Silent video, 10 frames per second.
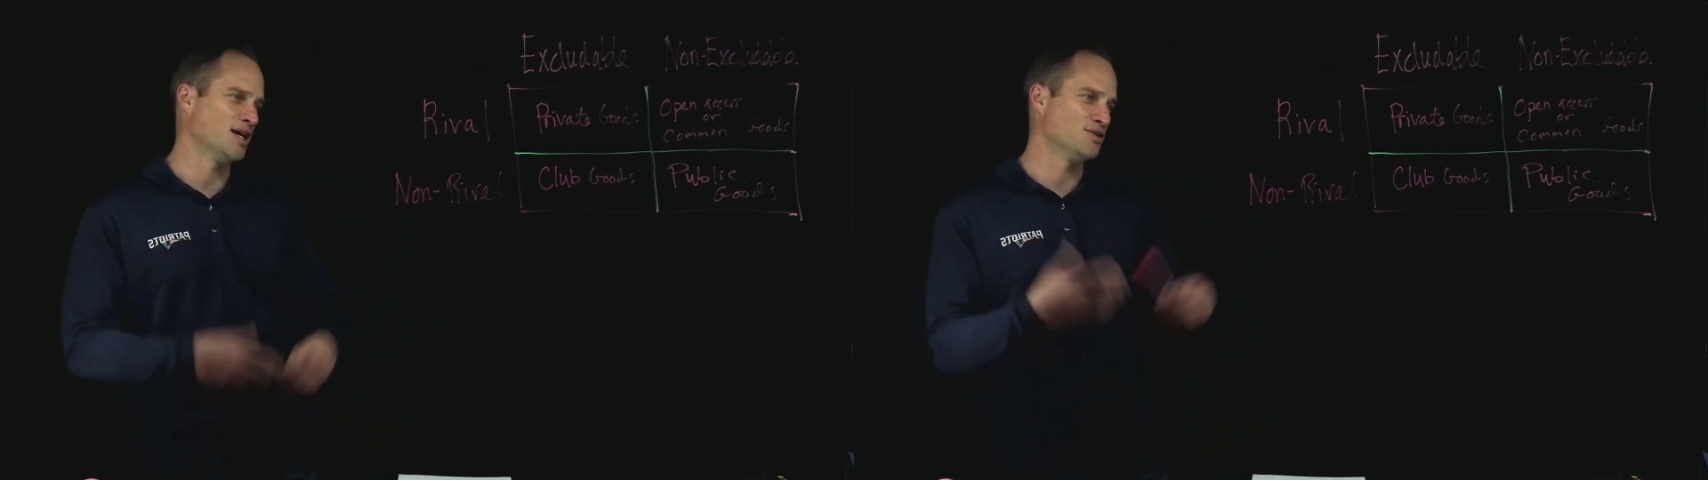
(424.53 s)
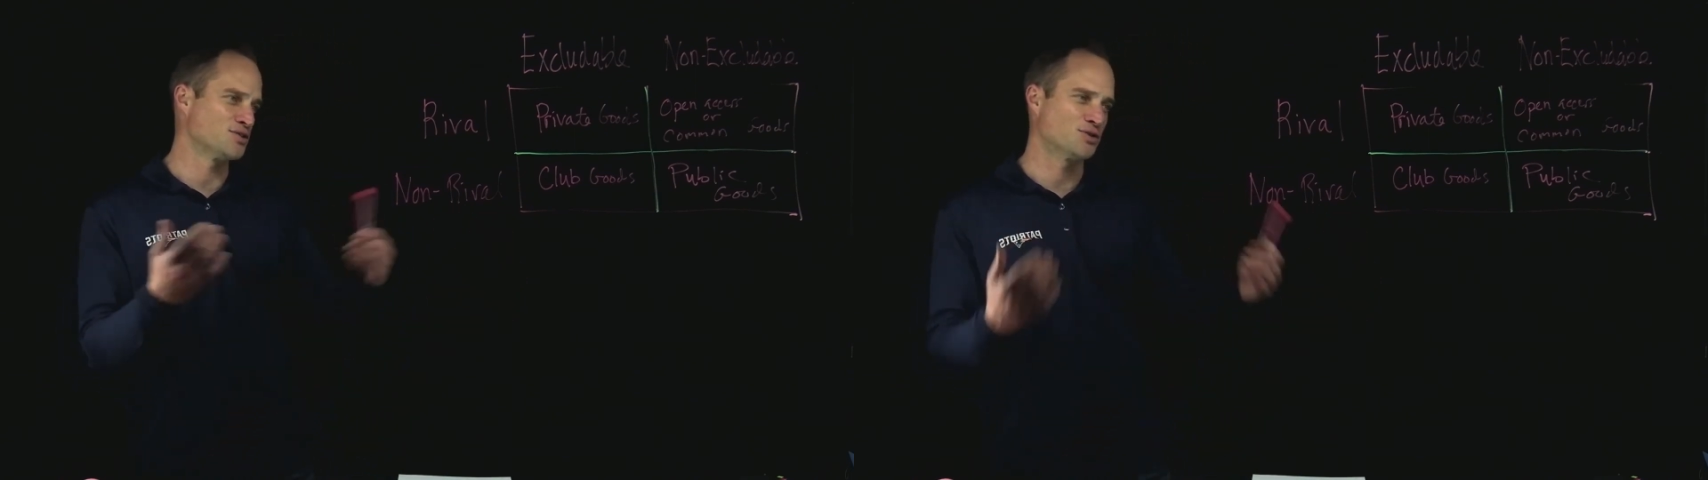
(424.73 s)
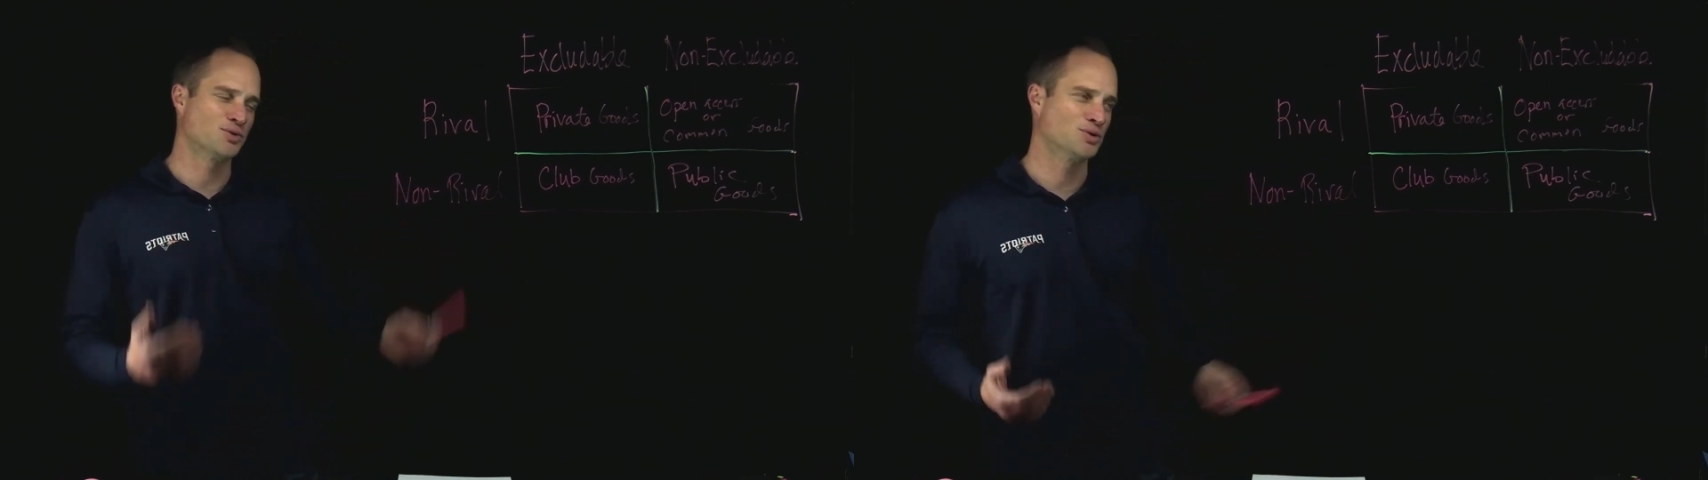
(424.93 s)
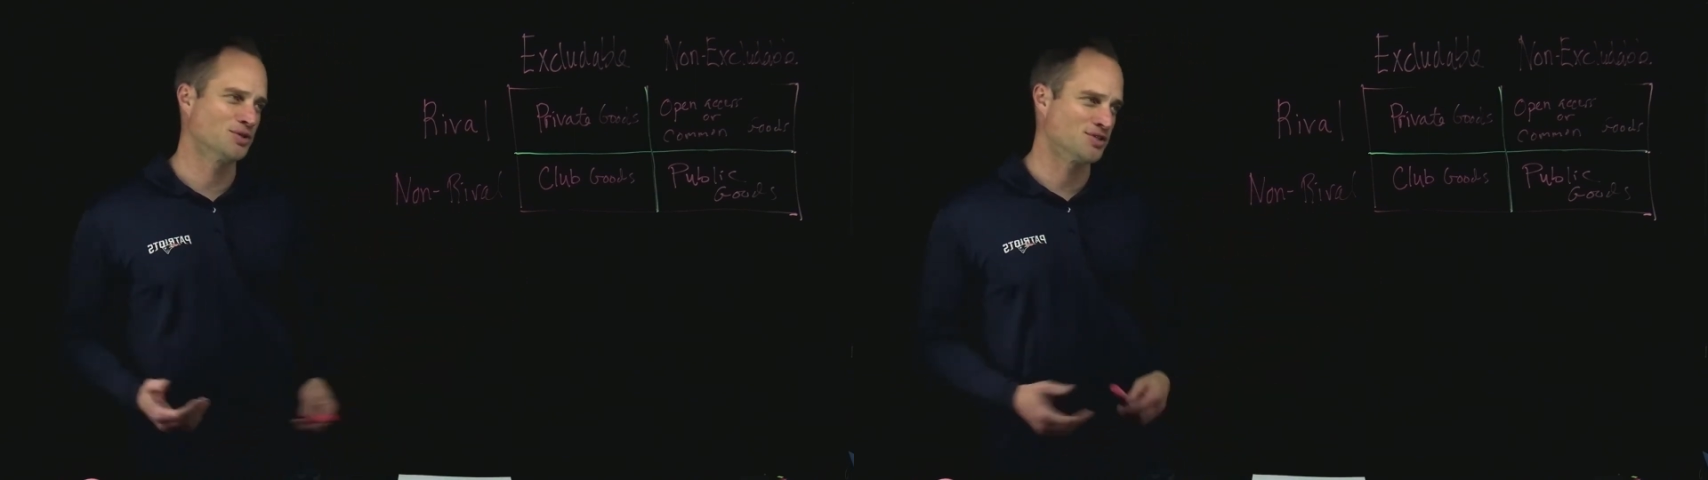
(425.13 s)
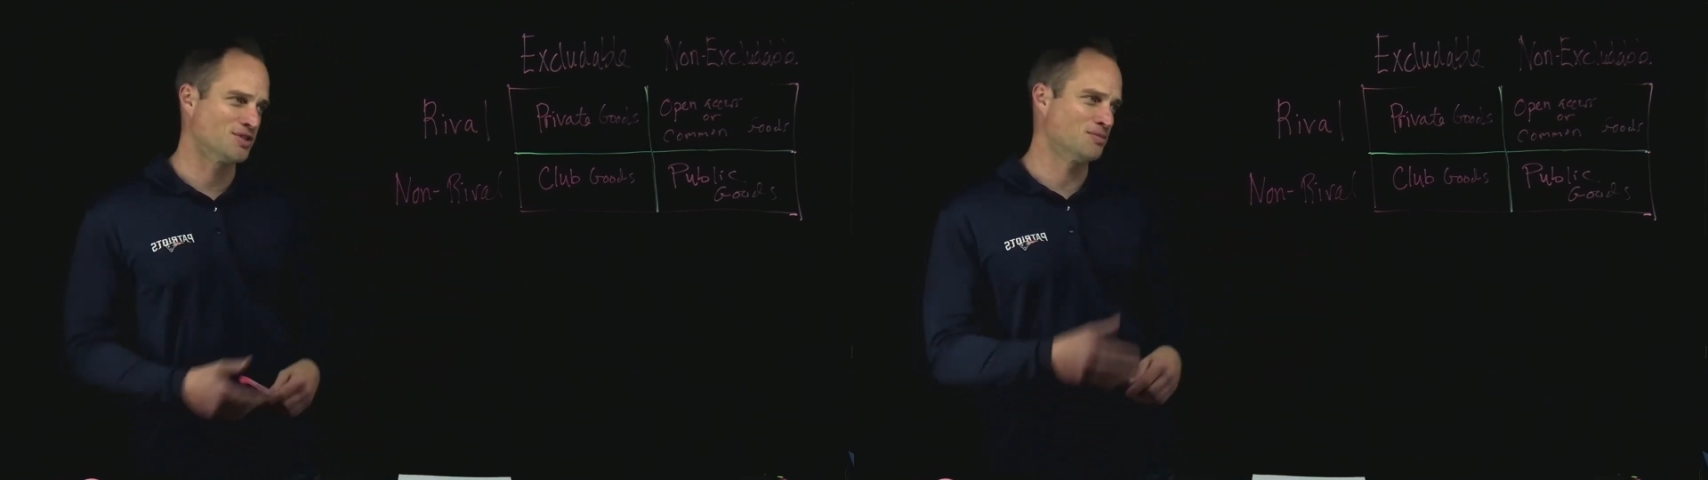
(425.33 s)
use of
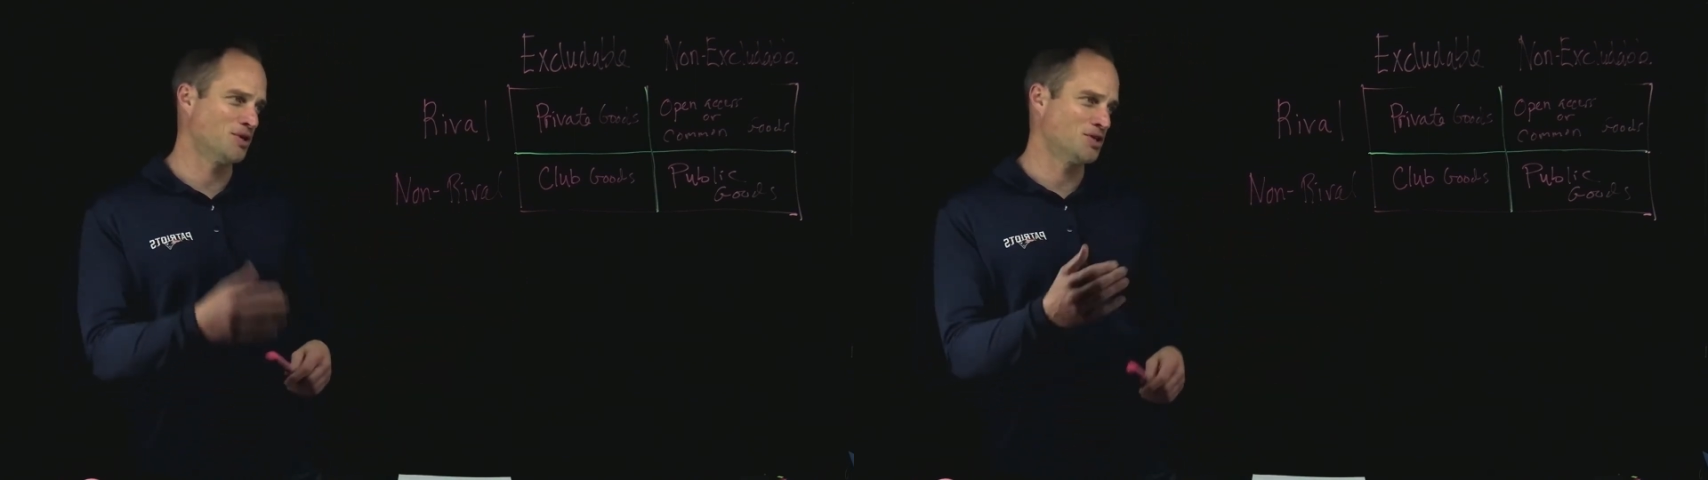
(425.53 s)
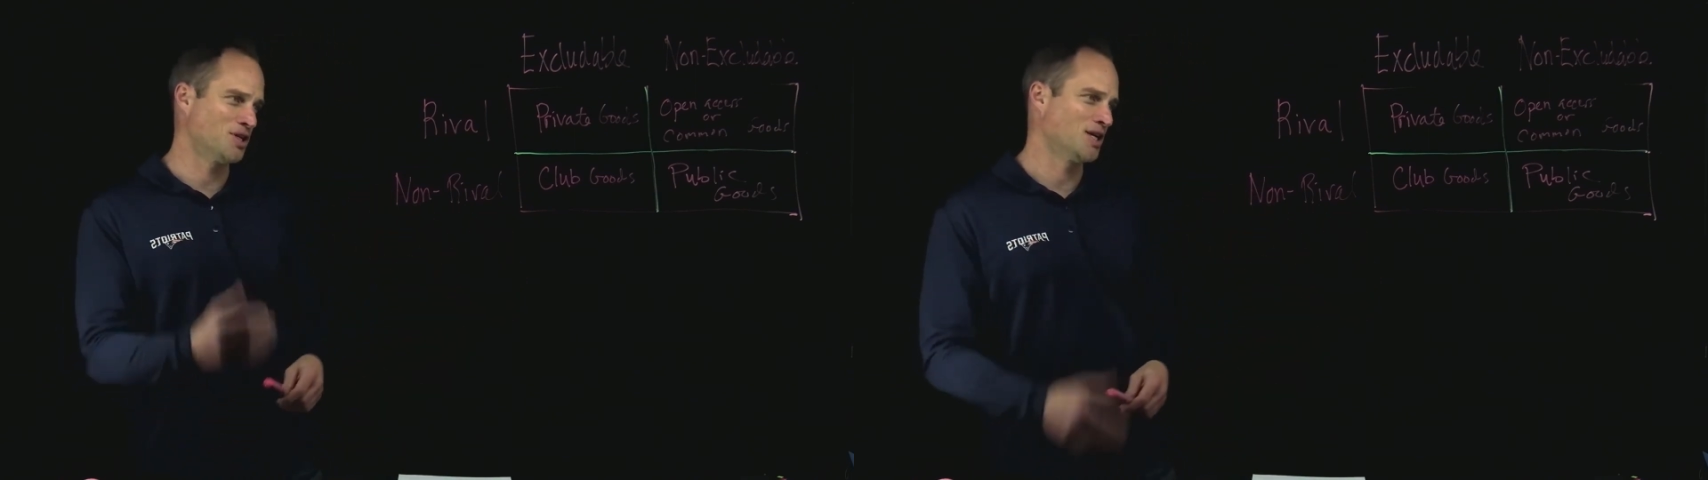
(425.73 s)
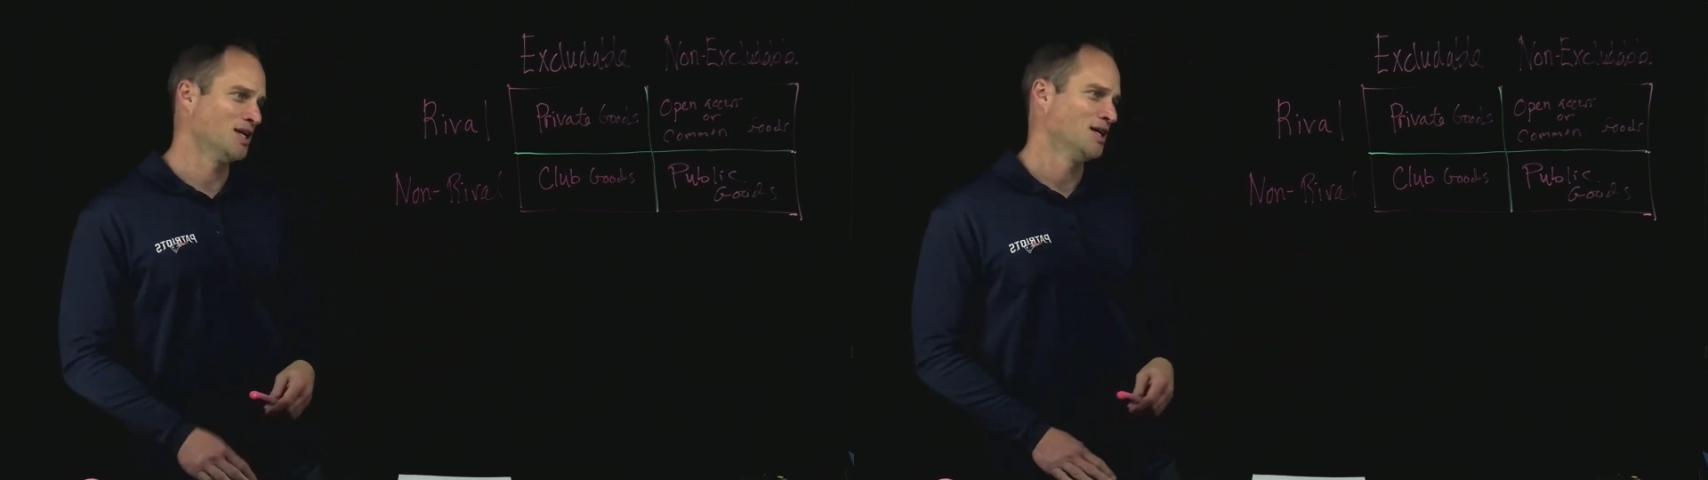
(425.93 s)
Google isn't diminishing